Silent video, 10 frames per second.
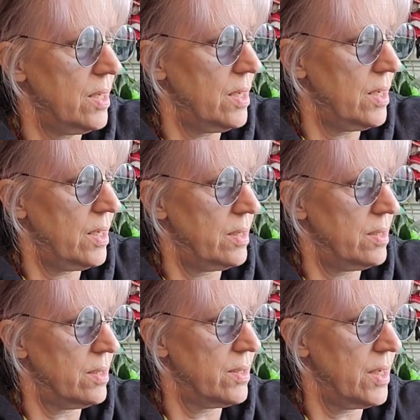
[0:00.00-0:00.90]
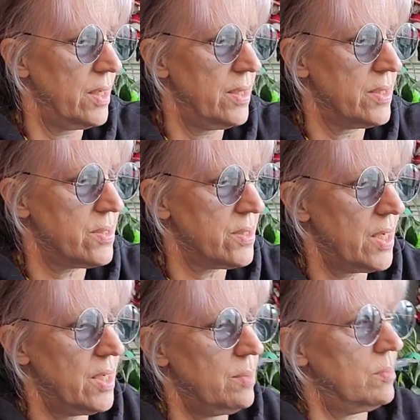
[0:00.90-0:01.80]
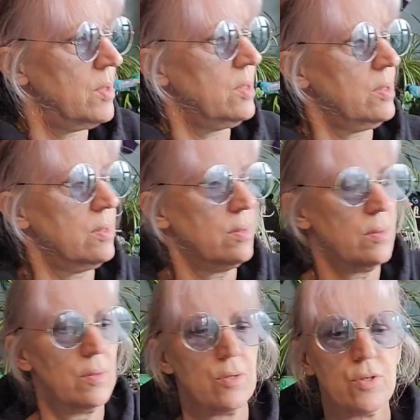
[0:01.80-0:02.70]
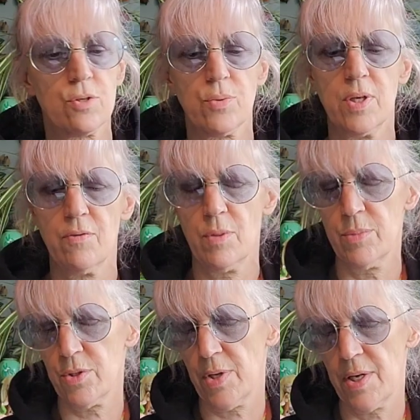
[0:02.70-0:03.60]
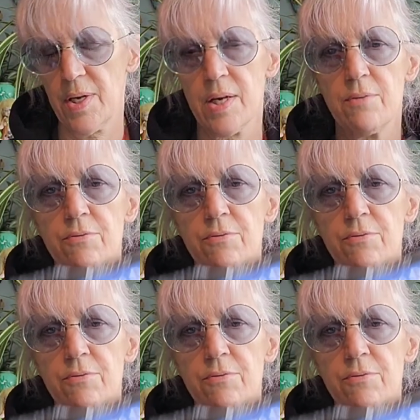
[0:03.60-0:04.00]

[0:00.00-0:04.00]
And then in this same, there's 3 of them. So then I got a